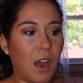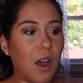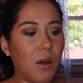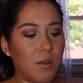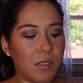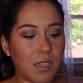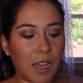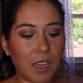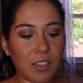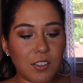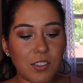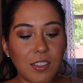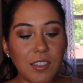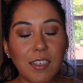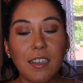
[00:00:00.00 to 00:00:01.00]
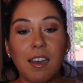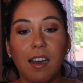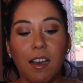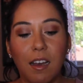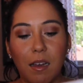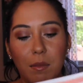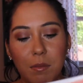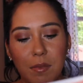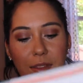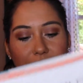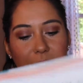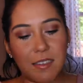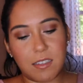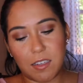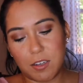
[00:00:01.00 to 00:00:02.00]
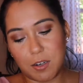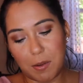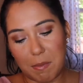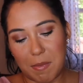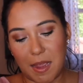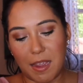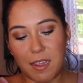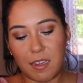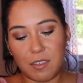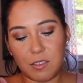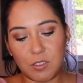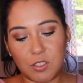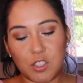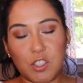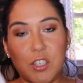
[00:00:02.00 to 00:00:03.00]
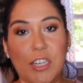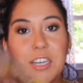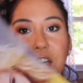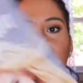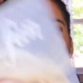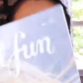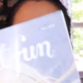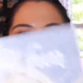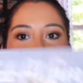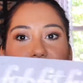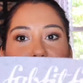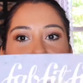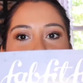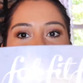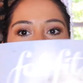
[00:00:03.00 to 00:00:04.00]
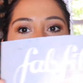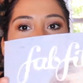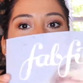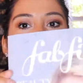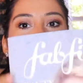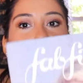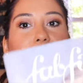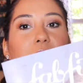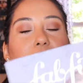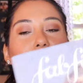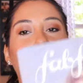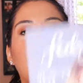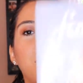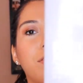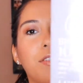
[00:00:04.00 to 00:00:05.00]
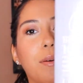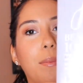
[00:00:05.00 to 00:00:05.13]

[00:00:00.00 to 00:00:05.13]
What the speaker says: Oh, it's actually that singer Megan Trainor. She's on the cover of the